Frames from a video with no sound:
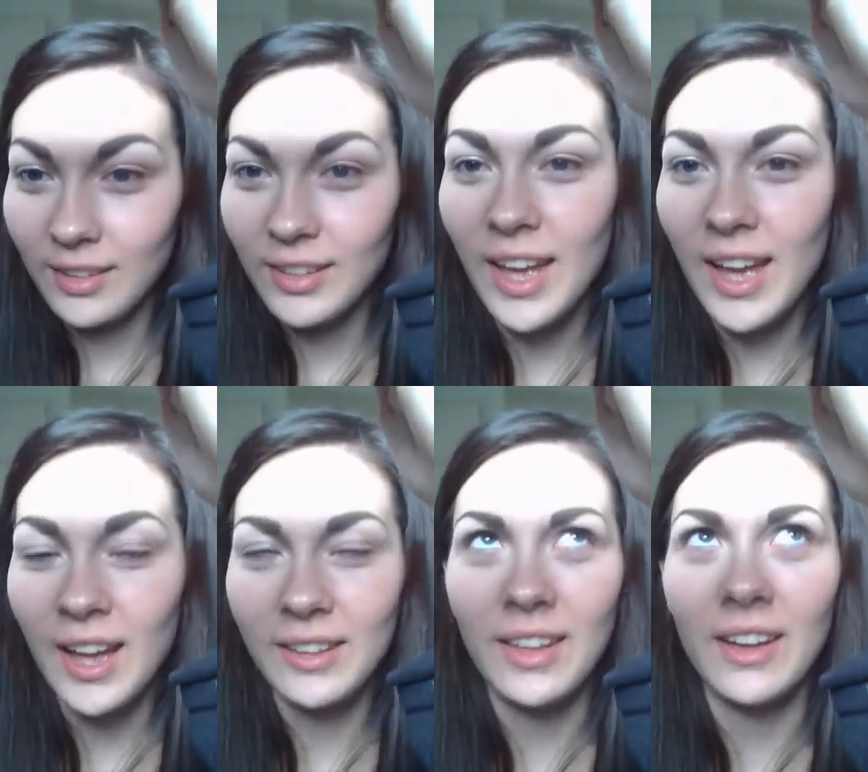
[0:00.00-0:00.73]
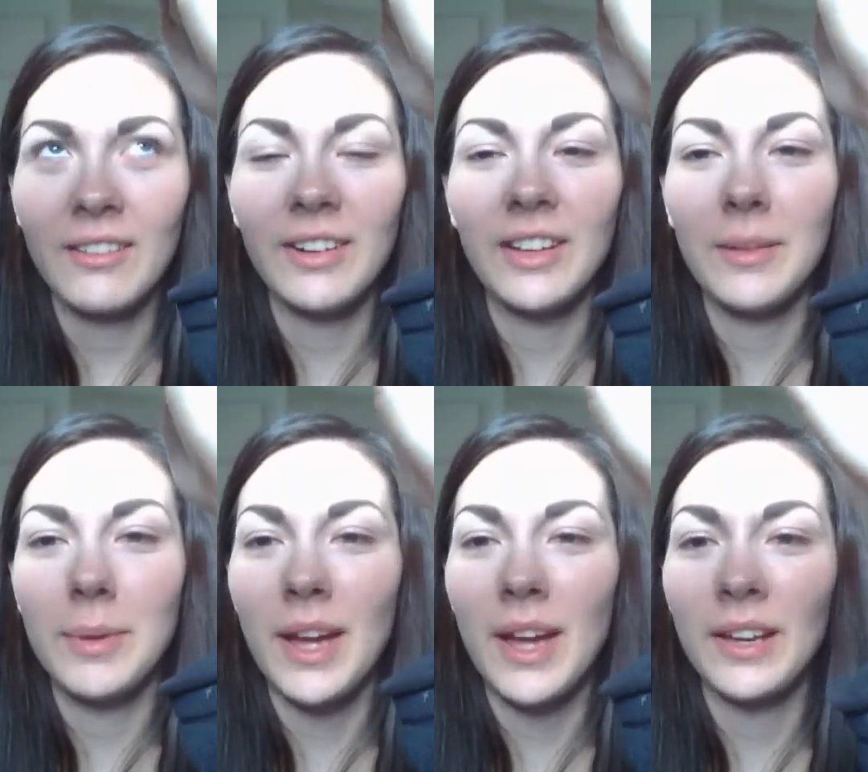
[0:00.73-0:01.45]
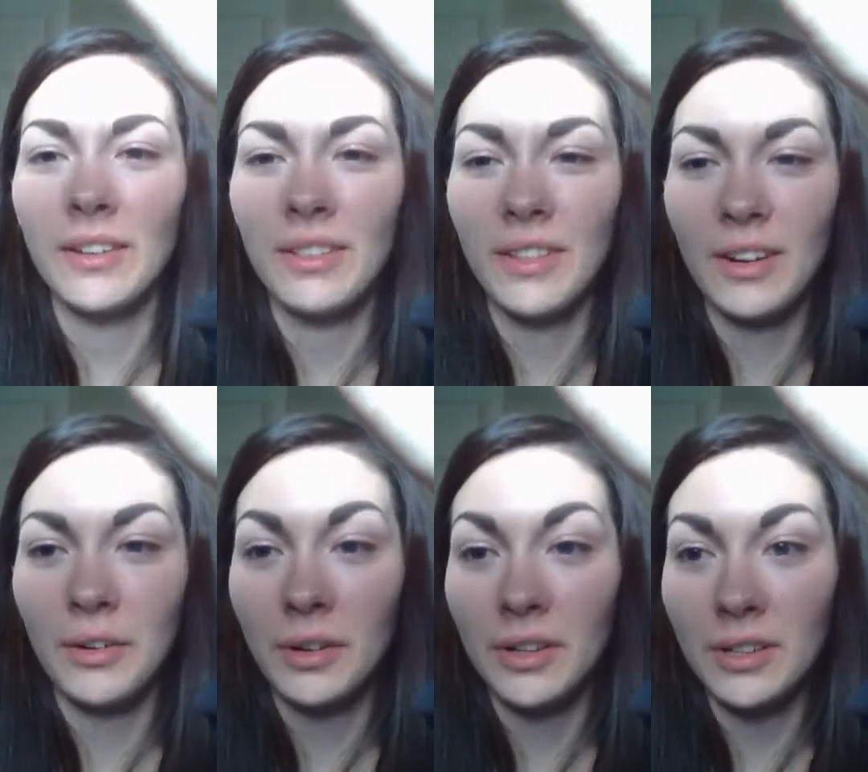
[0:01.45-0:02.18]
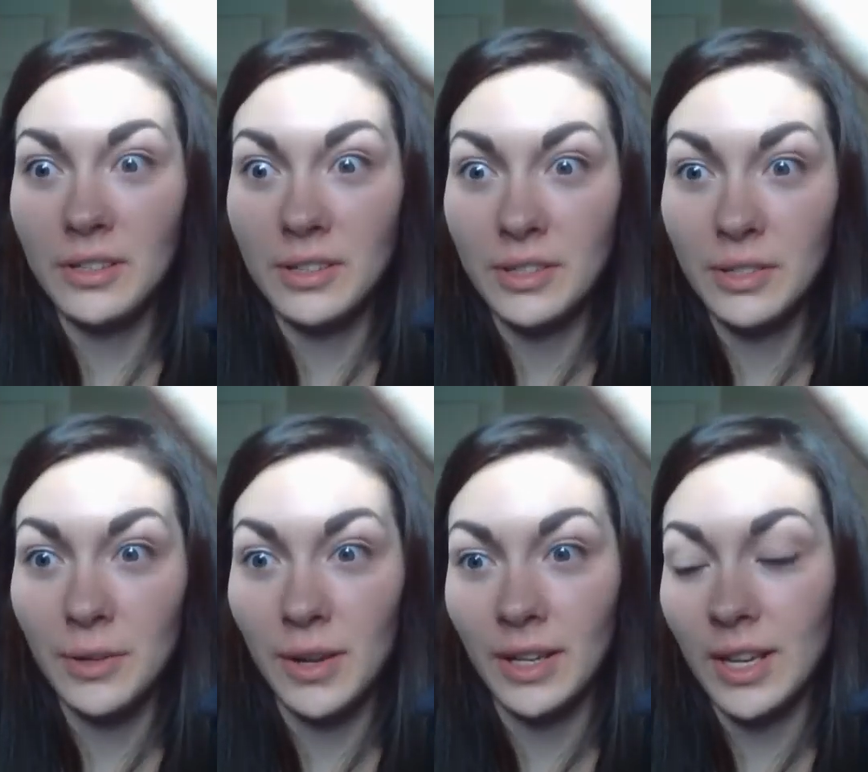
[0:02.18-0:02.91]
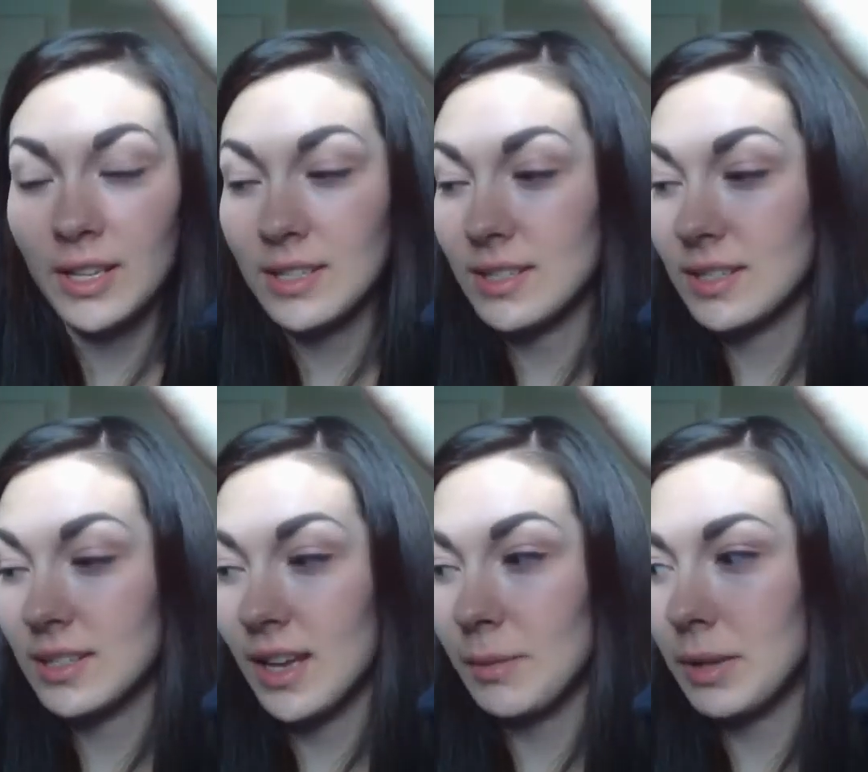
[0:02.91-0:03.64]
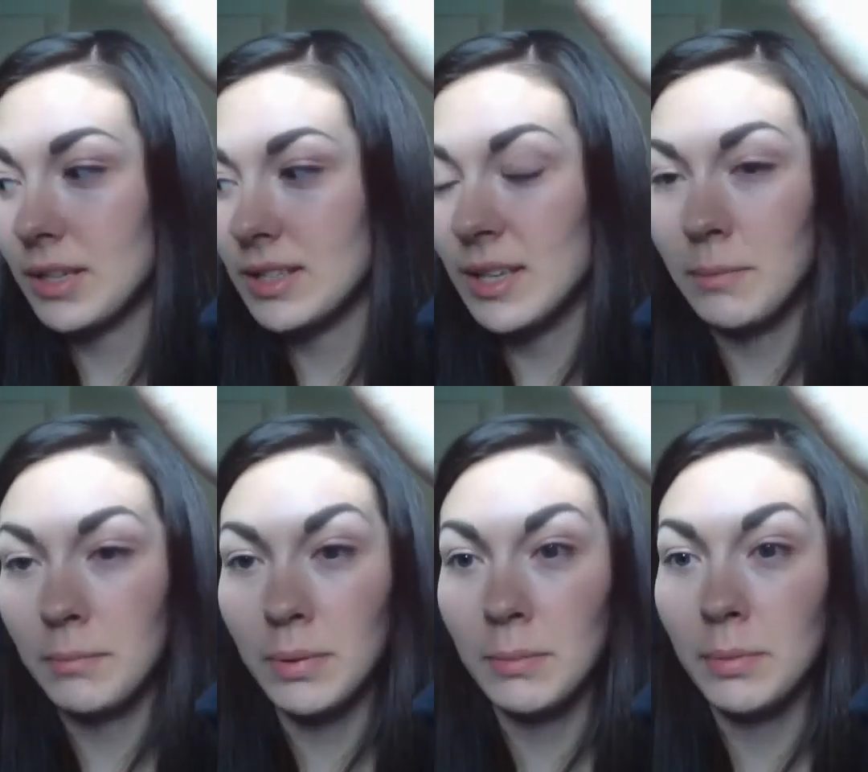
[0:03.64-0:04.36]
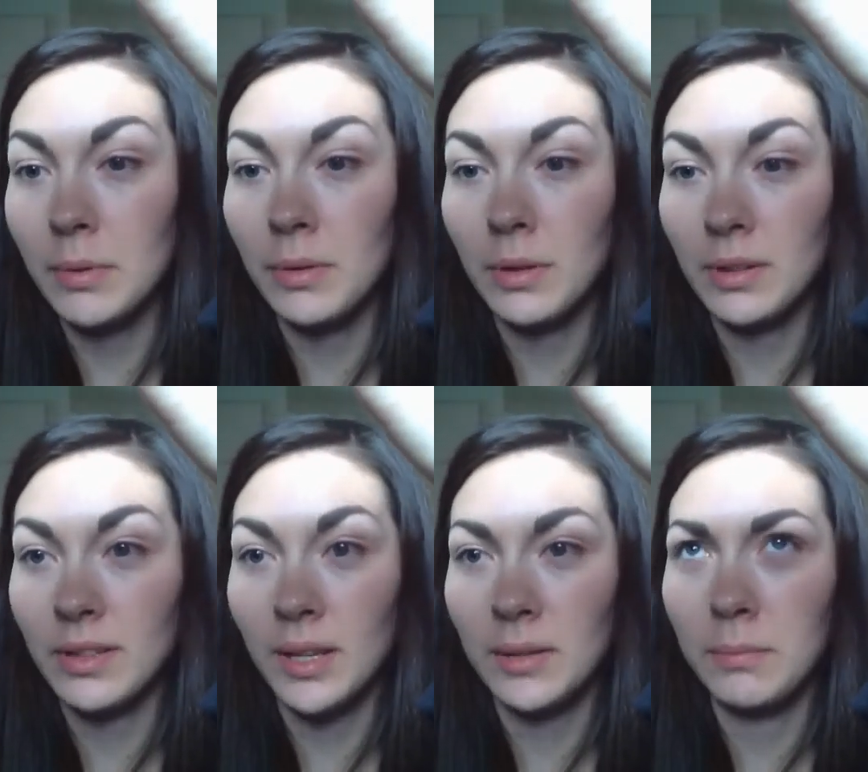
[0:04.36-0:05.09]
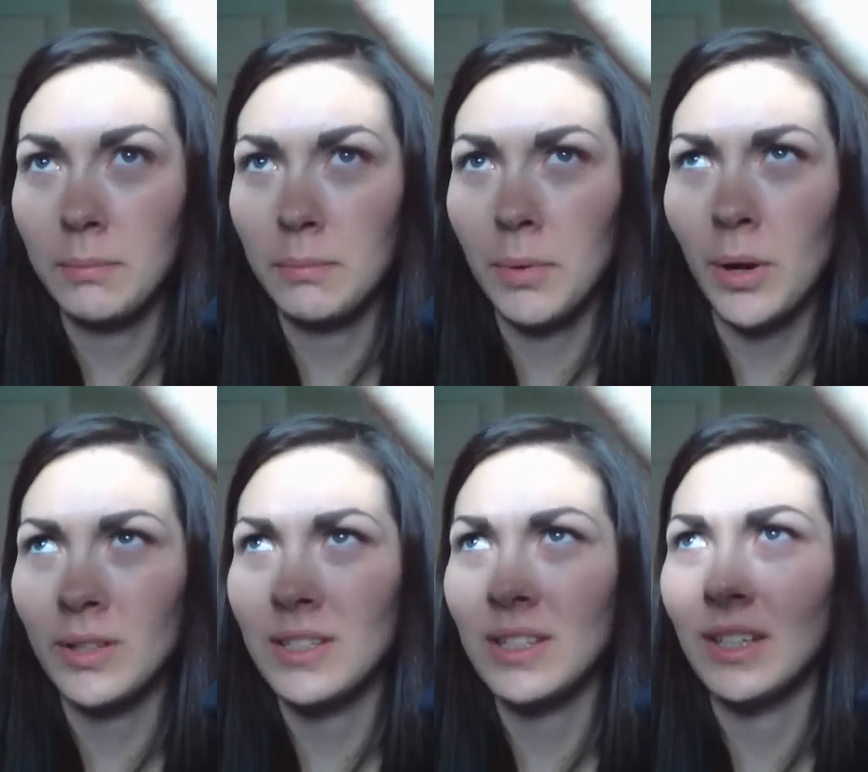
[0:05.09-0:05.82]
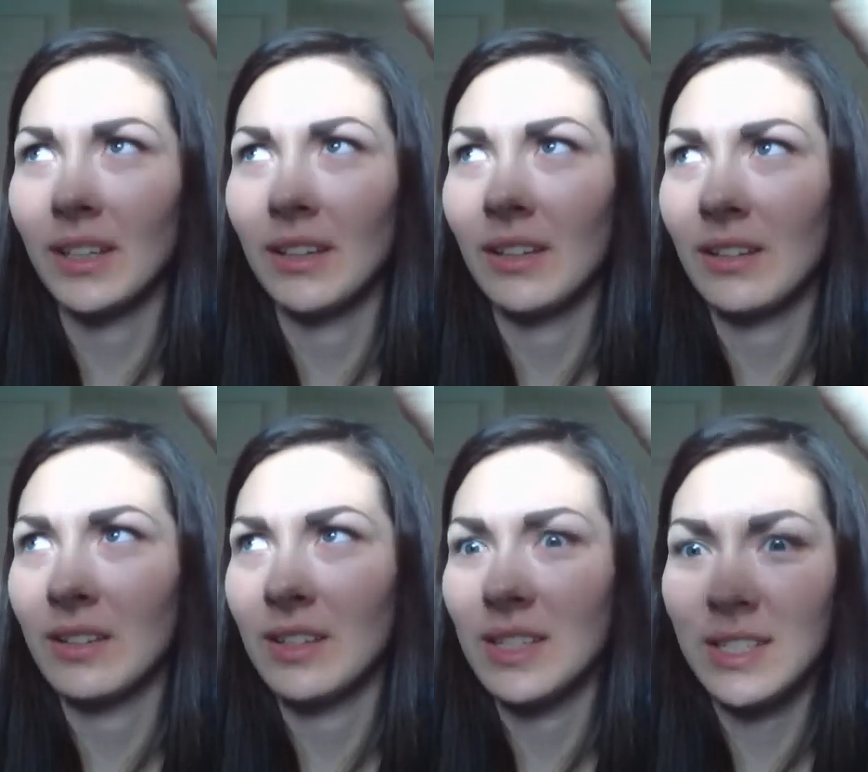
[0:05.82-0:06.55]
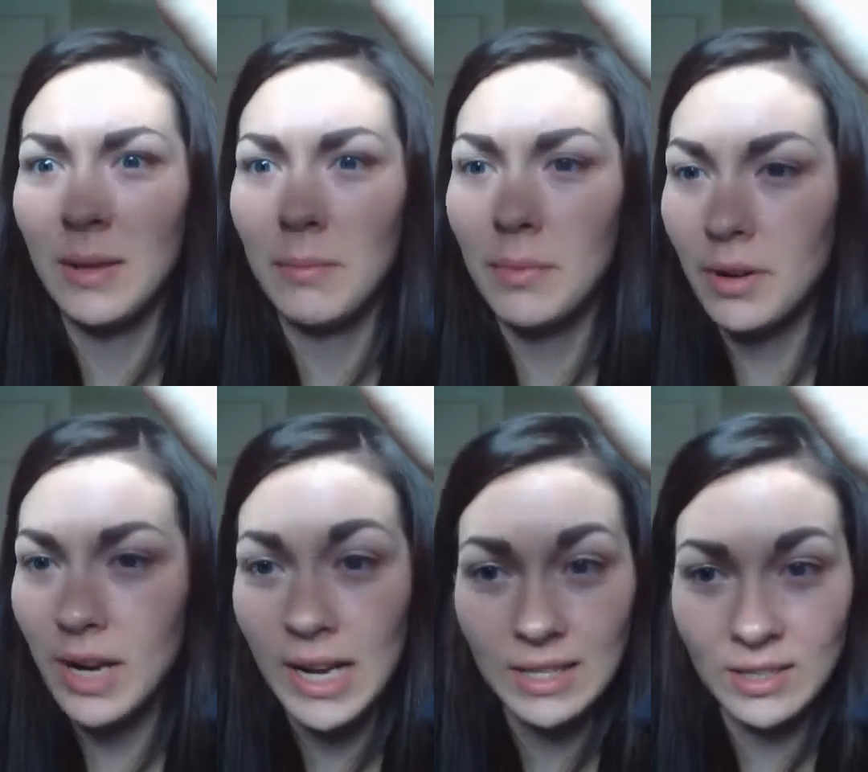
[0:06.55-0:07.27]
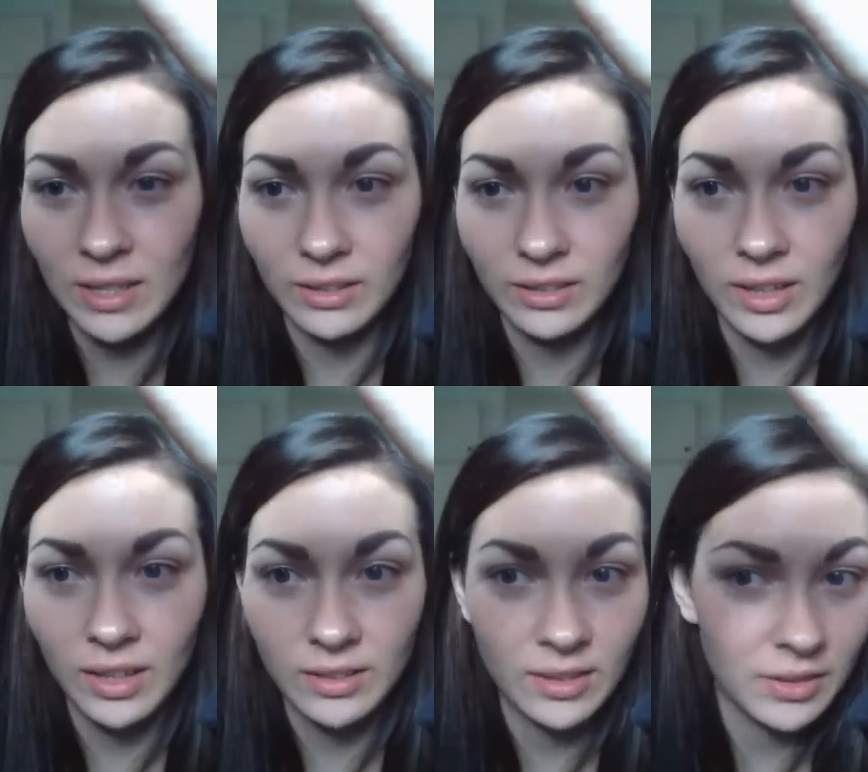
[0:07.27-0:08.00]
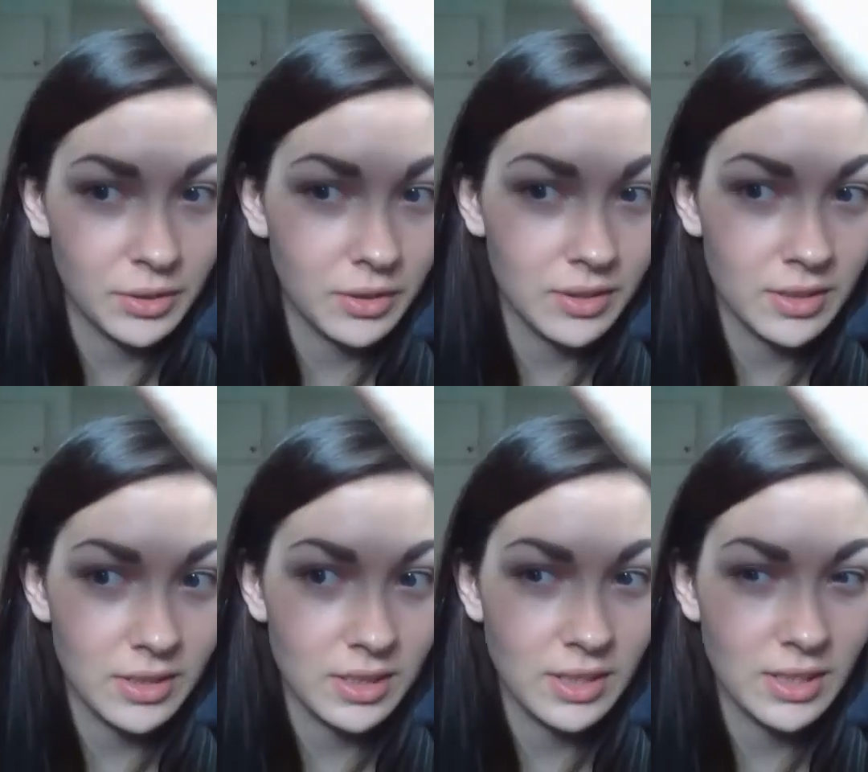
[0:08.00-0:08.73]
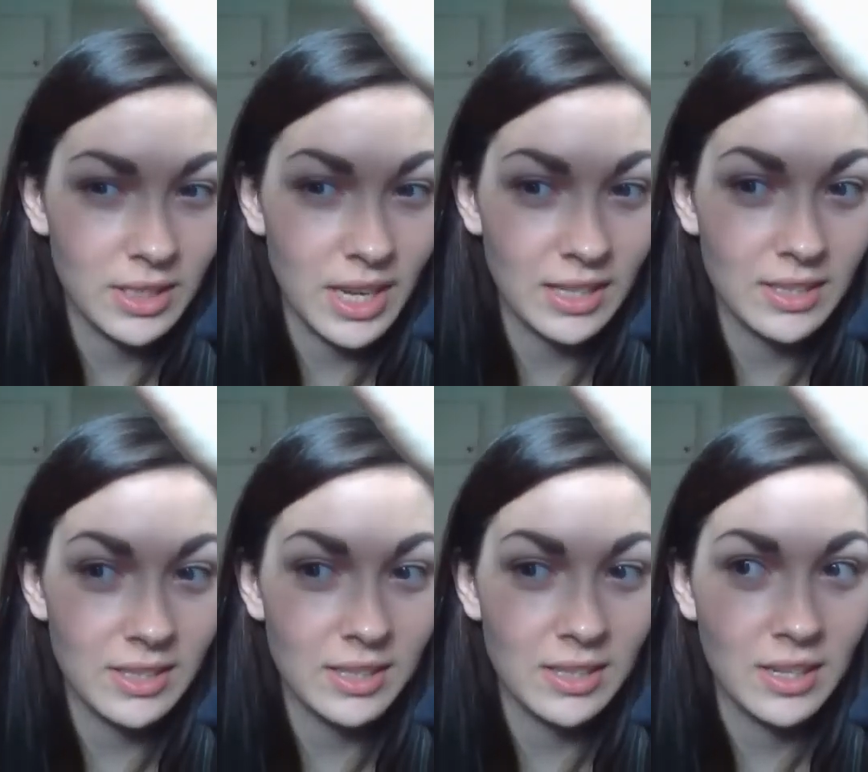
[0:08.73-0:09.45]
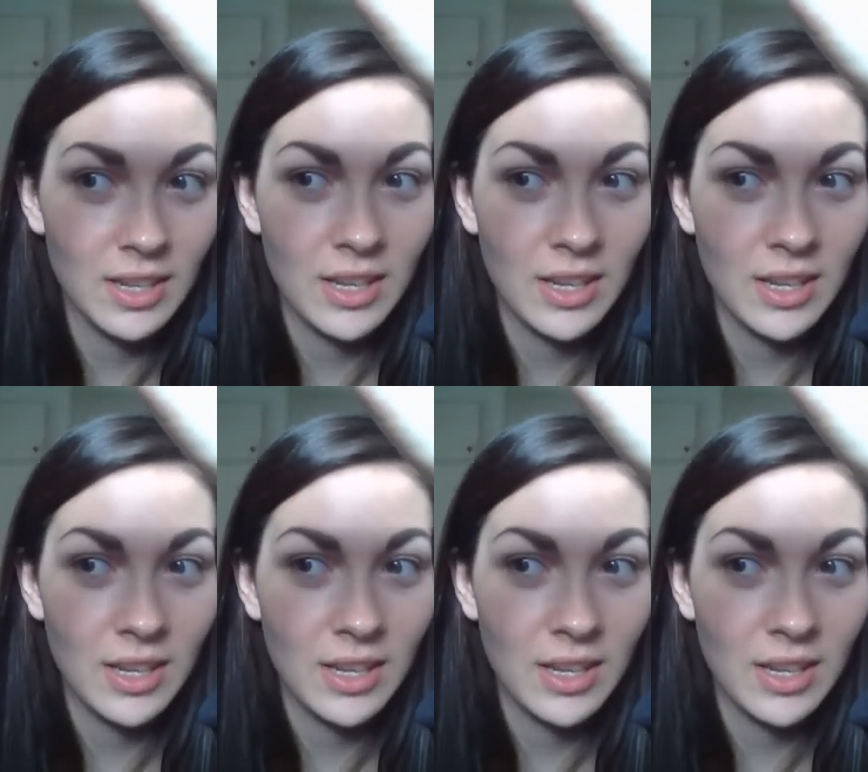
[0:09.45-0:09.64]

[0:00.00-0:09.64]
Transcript: Yeah, they are really behind on their orders. So I guess, I mean, some people that bought in December has not got their dolls yet.